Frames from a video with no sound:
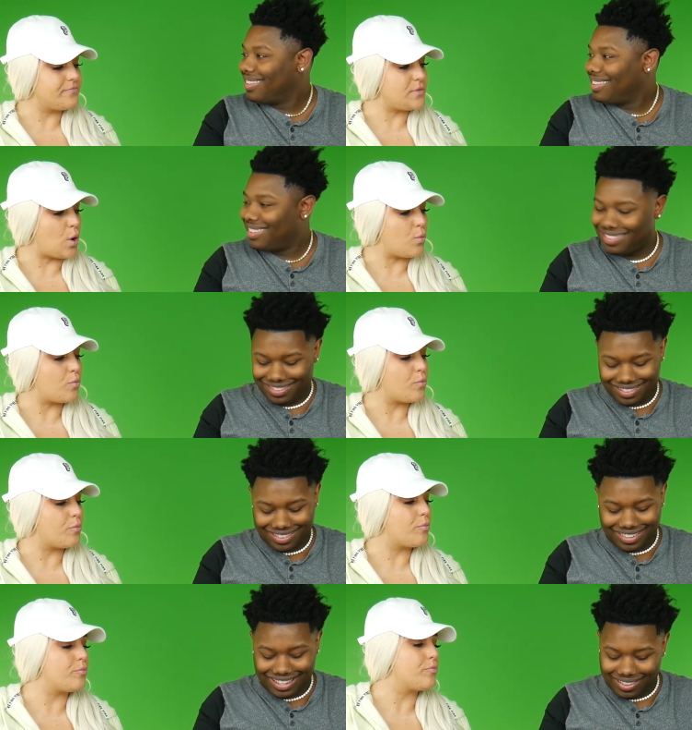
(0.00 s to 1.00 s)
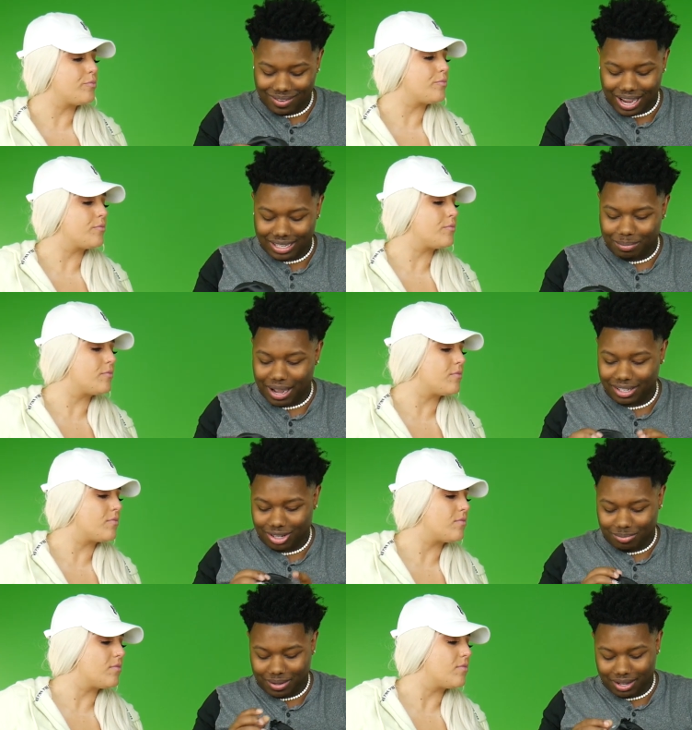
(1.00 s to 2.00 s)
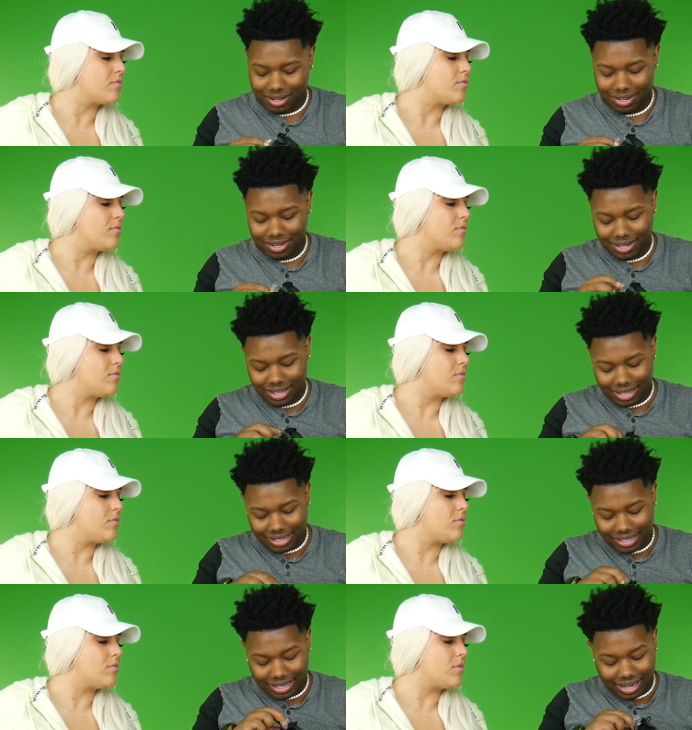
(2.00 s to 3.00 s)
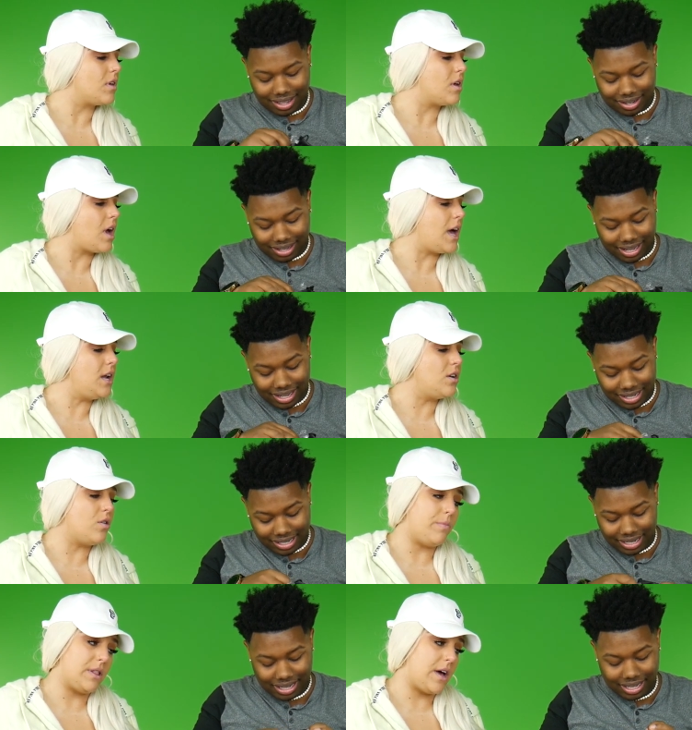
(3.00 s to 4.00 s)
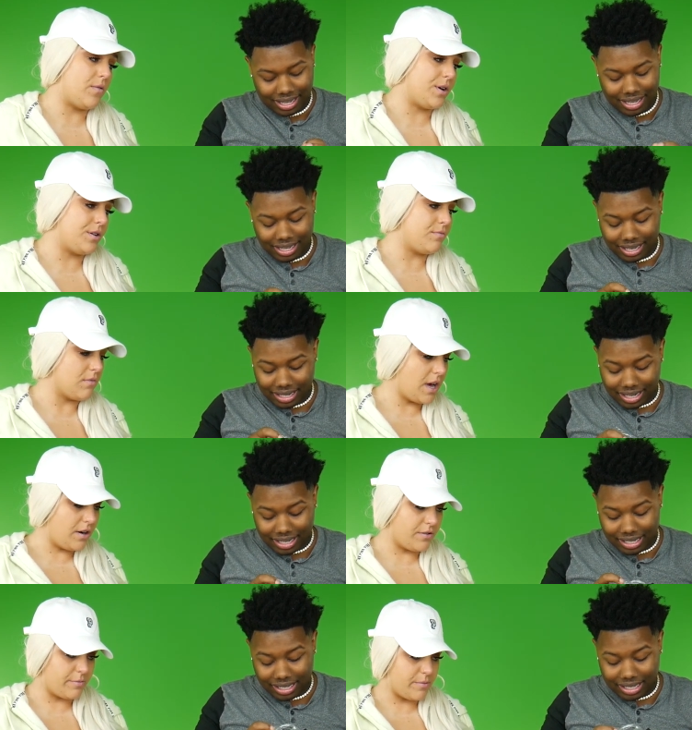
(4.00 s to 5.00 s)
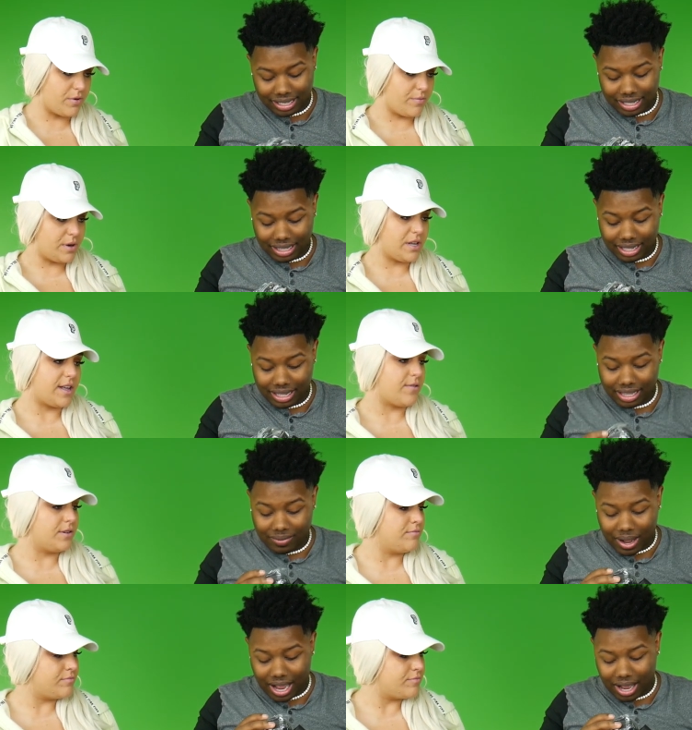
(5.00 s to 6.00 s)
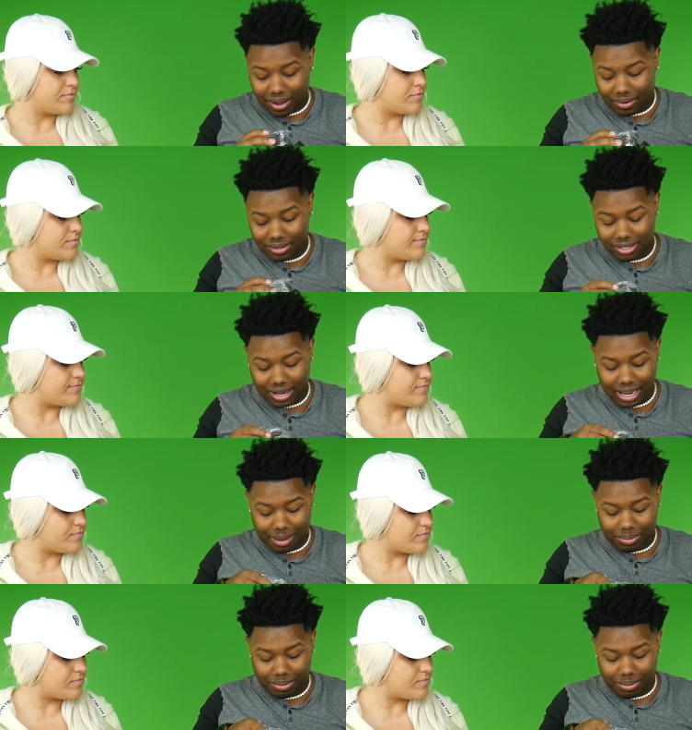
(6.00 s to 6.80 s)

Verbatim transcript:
Speaker 1: No. Why is the box open? Is this another lens? I didn't open
Speaker 2: that one. I don't remember opening that one.
Speaker 1: Wow. So I got